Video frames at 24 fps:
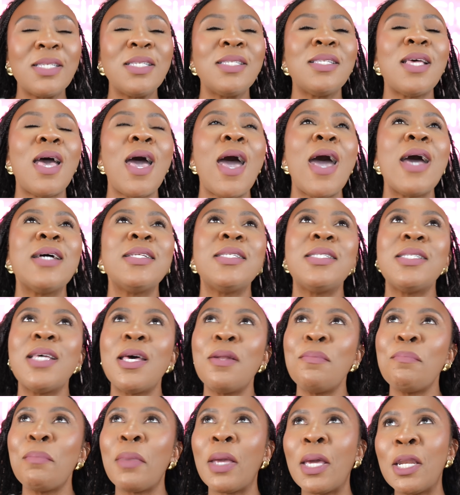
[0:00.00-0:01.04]
is
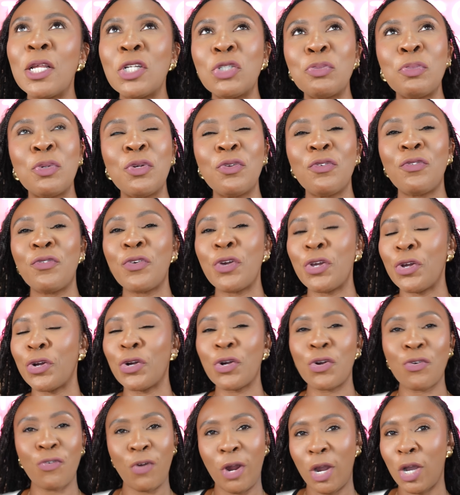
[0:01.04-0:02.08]
asset management for your
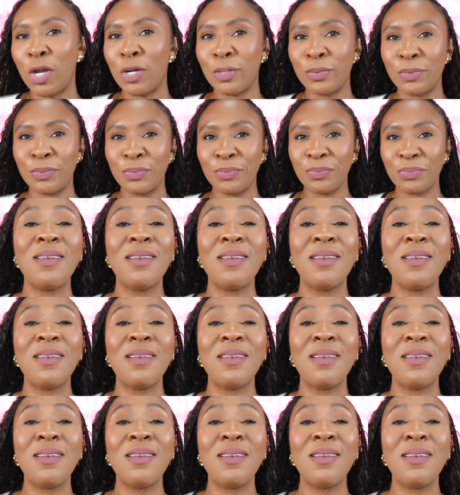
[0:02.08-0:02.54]
crown.